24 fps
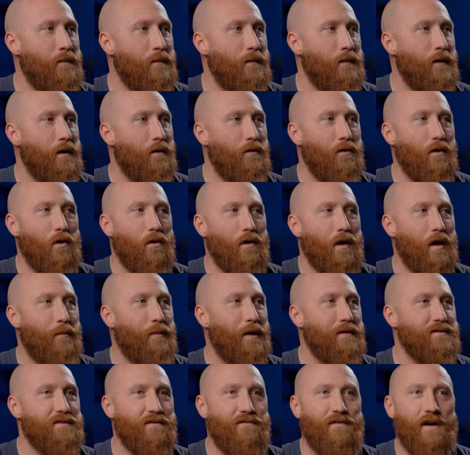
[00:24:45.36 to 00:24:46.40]
You know, growing up, I
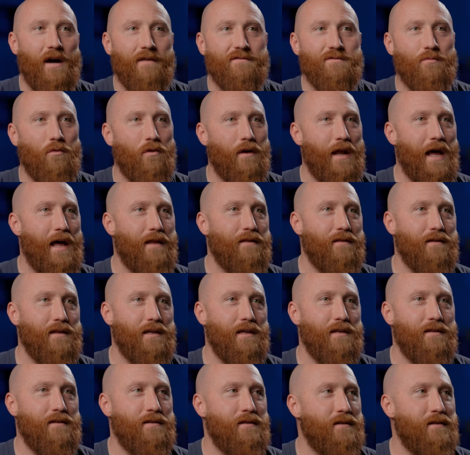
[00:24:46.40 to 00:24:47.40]
was a 5-sport athlete.